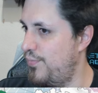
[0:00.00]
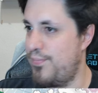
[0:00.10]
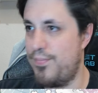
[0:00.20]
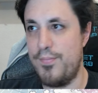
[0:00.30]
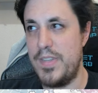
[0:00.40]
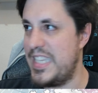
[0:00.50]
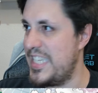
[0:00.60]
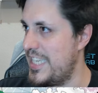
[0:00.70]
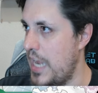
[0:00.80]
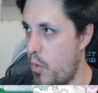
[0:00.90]

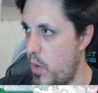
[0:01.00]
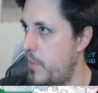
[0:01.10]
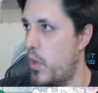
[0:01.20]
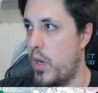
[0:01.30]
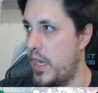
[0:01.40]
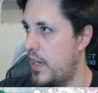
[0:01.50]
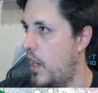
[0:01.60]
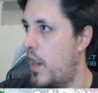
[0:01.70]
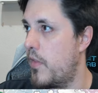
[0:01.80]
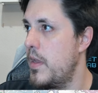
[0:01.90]
this is a really broken
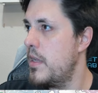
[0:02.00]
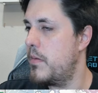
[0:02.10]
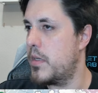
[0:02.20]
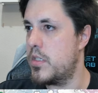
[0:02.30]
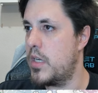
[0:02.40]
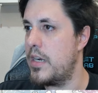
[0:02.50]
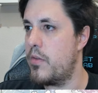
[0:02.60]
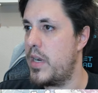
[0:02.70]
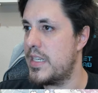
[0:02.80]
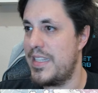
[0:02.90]
card because you can
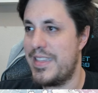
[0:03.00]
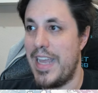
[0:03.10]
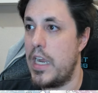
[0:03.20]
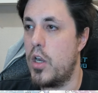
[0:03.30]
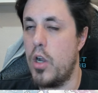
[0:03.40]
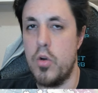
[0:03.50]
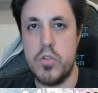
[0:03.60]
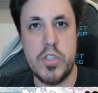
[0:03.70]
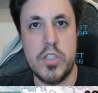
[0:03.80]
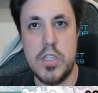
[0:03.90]
rest 10
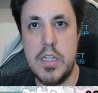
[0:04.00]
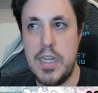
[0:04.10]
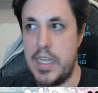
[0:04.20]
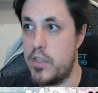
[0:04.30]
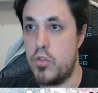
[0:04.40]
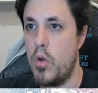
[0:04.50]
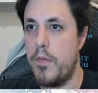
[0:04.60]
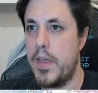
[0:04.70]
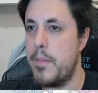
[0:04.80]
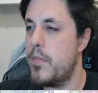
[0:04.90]
coasts, like 2
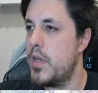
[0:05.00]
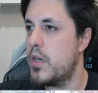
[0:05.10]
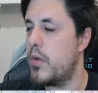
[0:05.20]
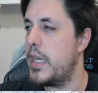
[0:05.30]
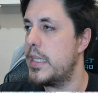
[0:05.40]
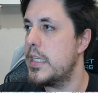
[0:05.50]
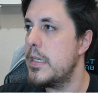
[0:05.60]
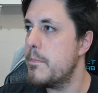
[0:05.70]
of them, right?